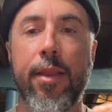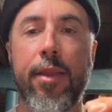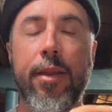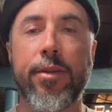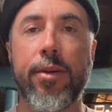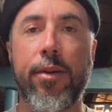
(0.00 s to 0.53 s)

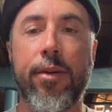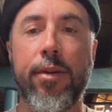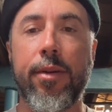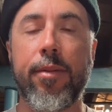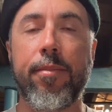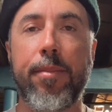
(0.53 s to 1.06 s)
this
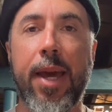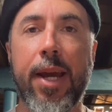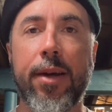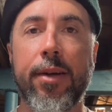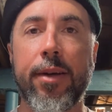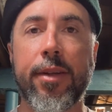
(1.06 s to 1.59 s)
whole
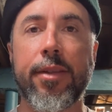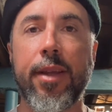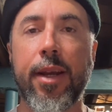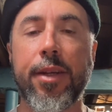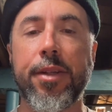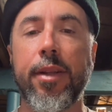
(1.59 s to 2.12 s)
back hook
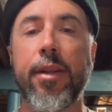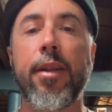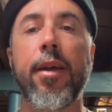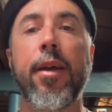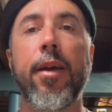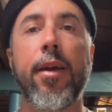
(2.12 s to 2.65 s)
section
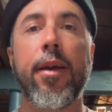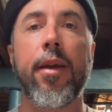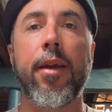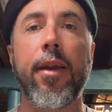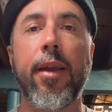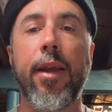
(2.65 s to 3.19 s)

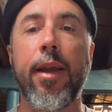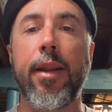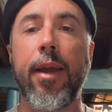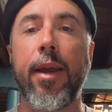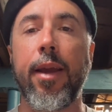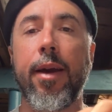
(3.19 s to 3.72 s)
in
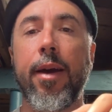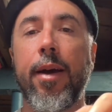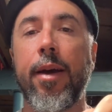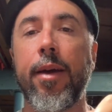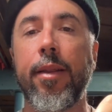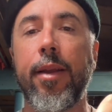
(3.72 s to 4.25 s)
a